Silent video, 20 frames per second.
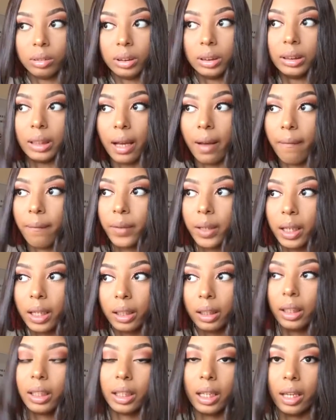
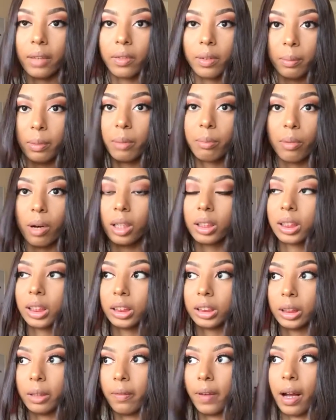Definitely giving me
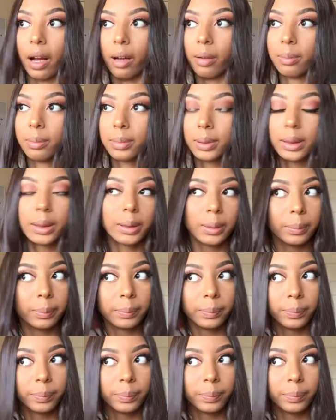Morticia vibes.